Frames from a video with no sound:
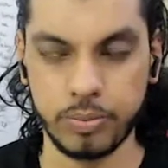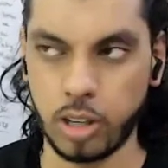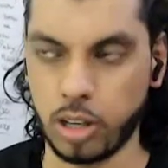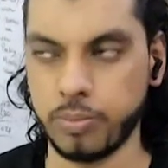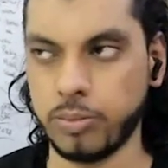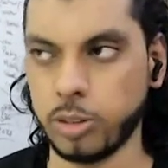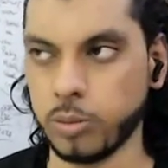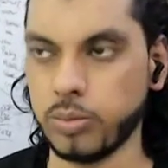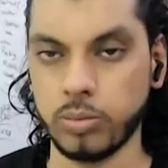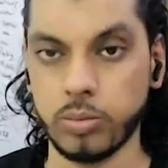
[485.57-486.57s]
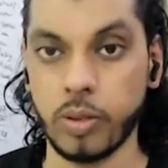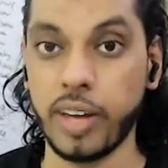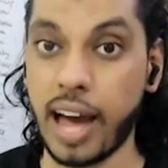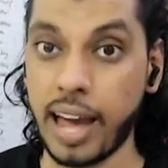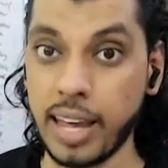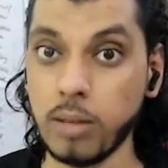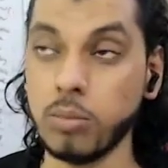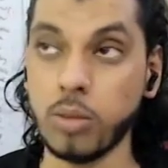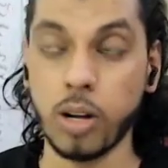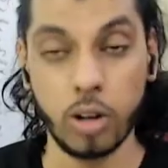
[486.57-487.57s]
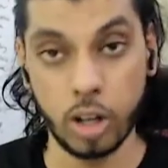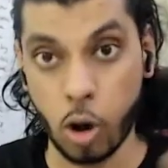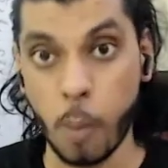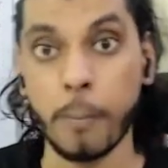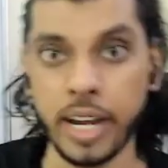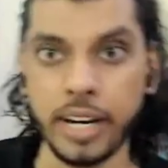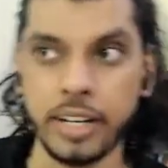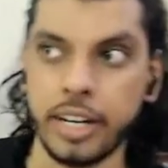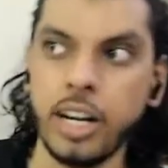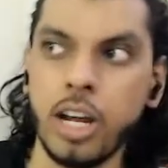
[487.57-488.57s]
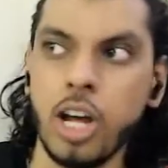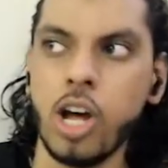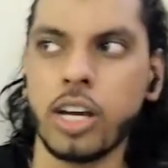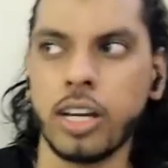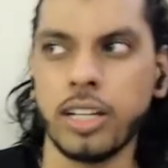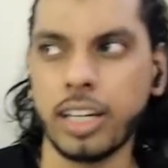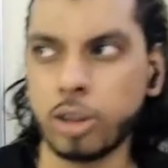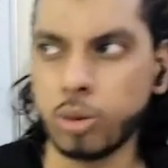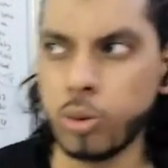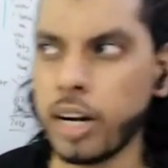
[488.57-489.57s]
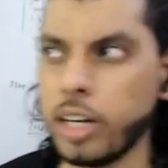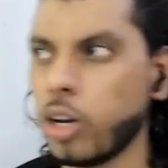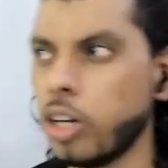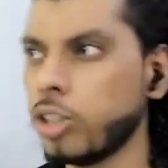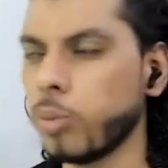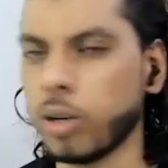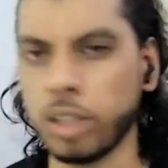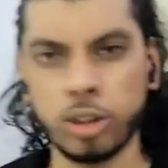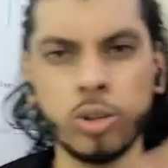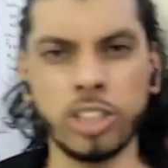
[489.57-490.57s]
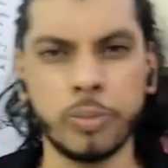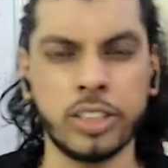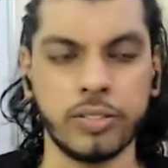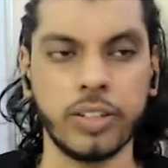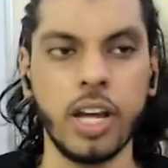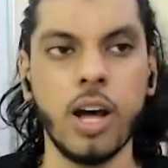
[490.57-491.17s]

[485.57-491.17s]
Okay, so the way I comprehended it, okay, that's $200 is what? It's too expensive.